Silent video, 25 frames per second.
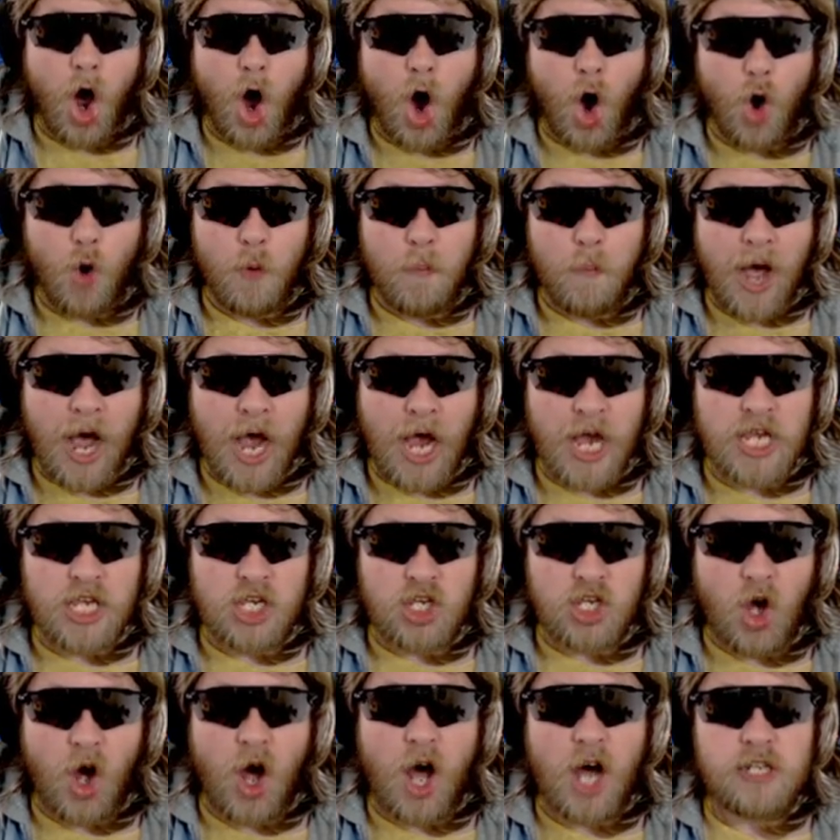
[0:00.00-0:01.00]
Oh my
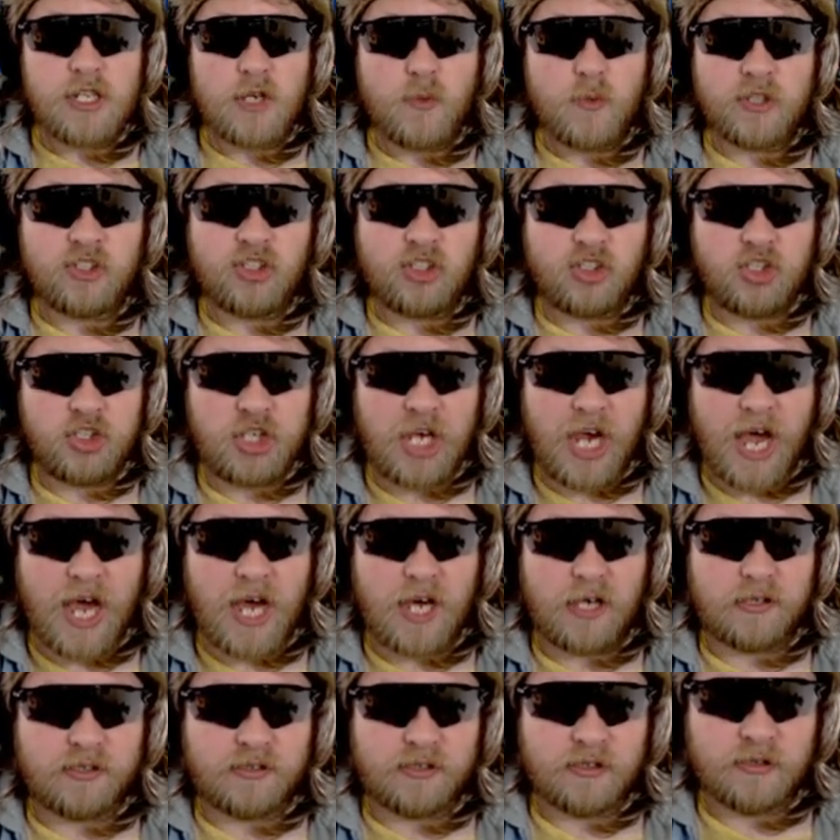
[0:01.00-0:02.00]
god, it was a
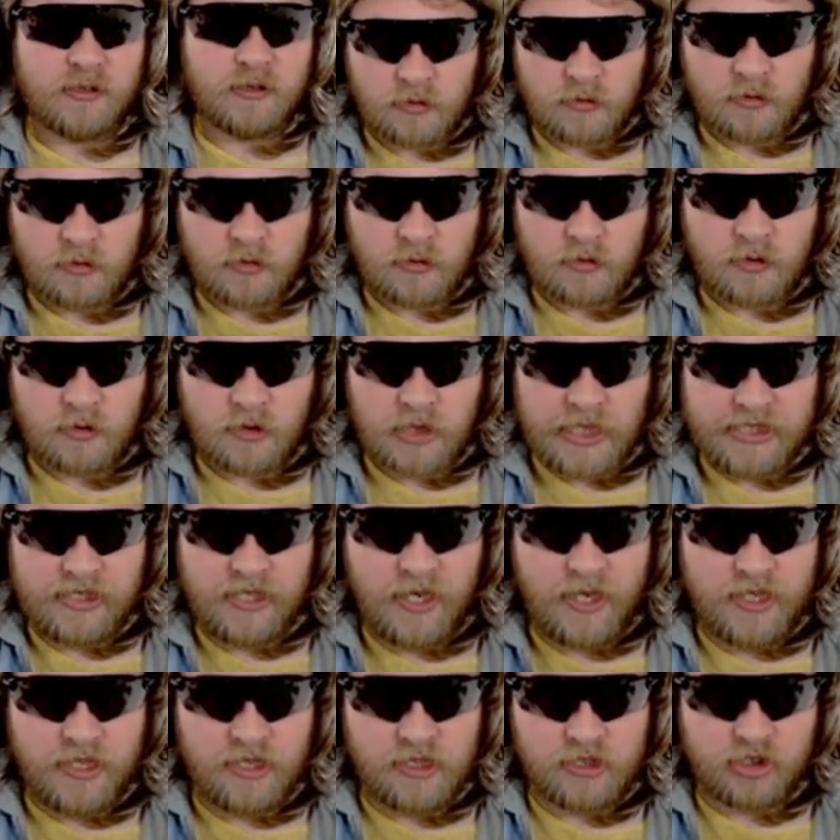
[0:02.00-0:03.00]
child! Is
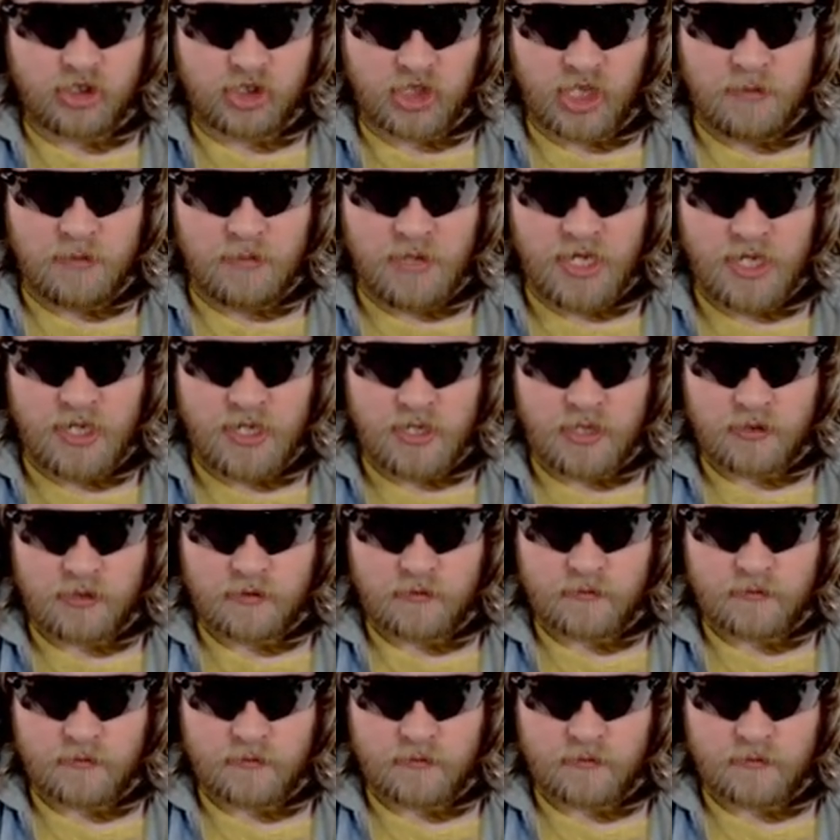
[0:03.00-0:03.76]
that little Timmy?